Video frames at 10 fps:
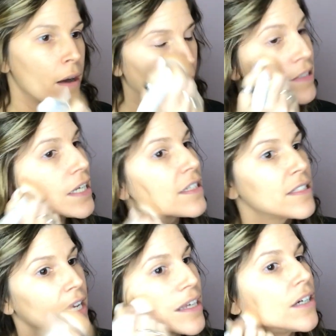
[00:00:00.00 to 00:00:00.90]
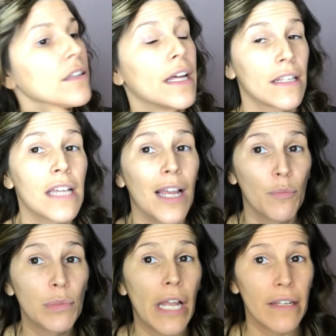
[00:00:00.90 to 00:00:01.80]
I tend to take a lot of time
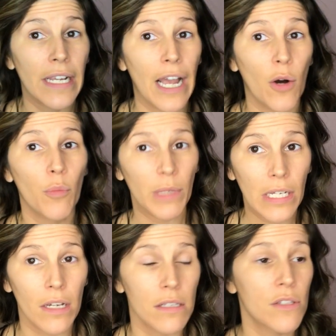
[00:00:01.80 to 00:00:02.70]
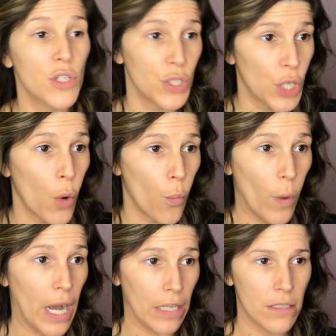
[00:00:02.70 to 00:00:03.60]
blending out because you don't
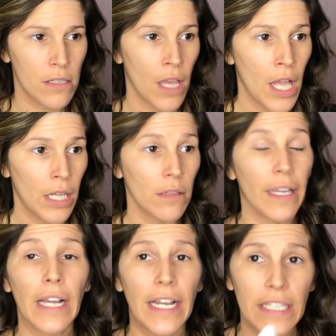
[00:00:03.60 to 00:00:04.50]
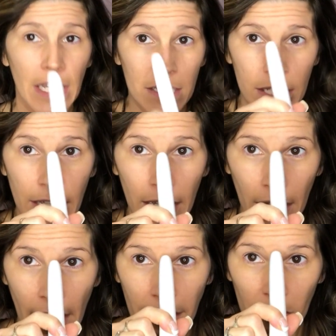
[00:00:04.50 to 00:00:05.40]
want, like, I tend to get
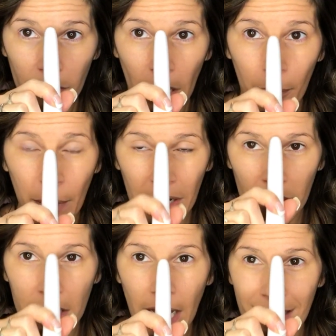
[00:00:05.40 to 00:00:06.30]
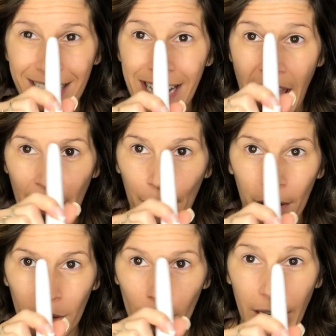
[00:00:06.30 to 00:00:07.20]
kind of, it tends to
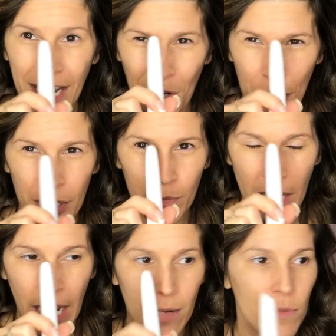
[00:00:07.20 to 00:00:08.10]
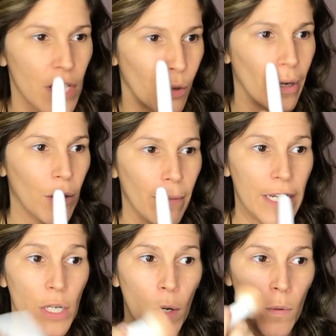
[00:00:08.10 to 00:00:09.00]
gather right here sometimes and around my
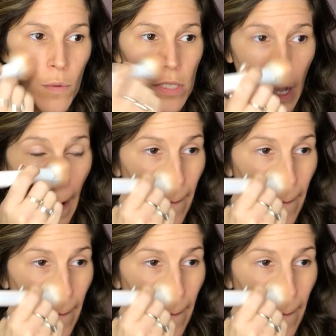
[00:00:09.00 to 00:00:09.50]
nose.